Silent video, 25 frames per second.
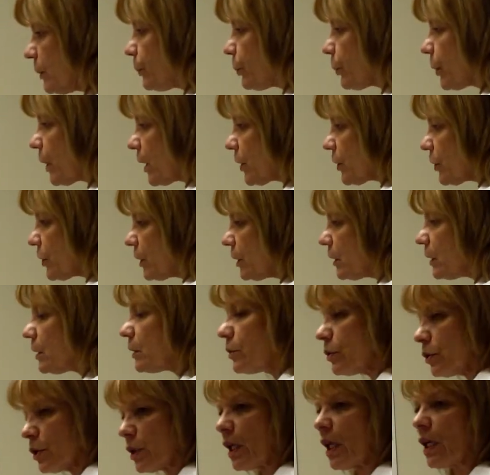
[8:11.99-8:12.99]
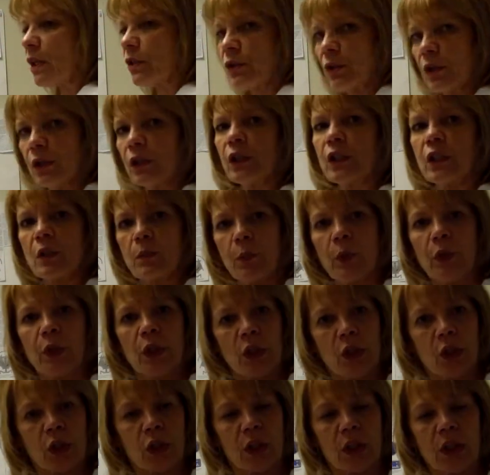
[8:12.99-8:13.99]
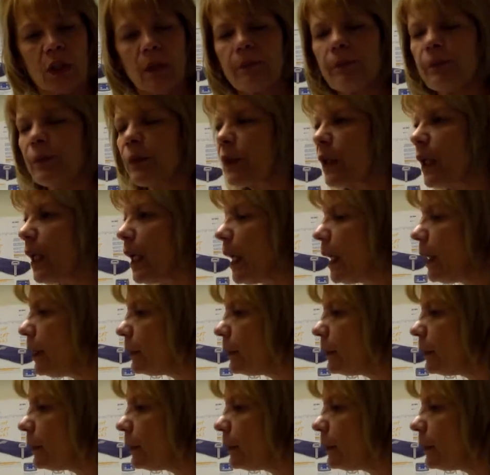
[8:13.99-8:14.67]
impression. She actually looks pretty good. Okay.